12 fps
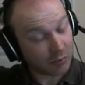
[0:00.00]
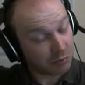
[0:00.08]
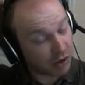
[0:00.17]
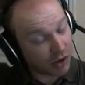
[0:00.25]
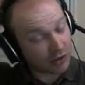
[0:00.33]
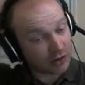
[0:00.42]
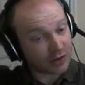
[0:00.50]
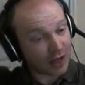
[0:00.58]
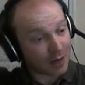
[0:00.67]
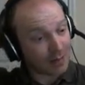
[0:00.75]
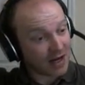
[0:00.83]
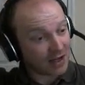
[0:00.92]
But,
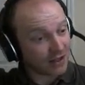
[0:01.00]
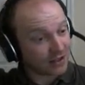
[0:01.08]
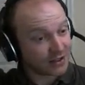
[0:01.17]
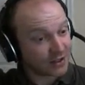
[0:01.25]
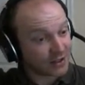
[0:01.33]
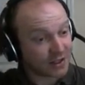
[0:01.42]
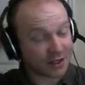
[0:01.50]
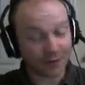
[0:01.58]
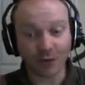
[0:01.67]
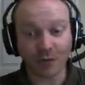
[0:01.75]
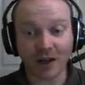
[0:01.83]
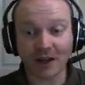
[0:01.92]
I mean, this is a
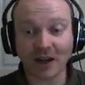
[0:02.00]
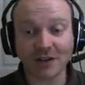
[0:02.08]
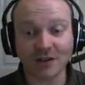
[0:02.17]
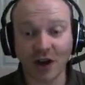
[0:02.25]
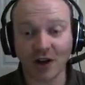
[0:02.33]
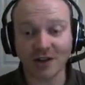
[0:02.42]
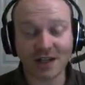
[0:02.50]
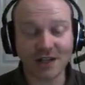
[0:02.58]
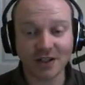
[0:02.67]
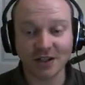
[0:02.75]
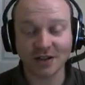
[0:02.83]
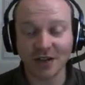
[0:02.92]
different way. It's not as
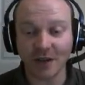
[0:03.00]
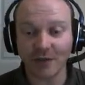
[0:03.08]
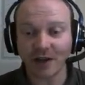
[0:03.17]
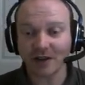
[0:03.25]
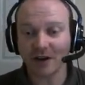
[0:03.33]
easy as sieving.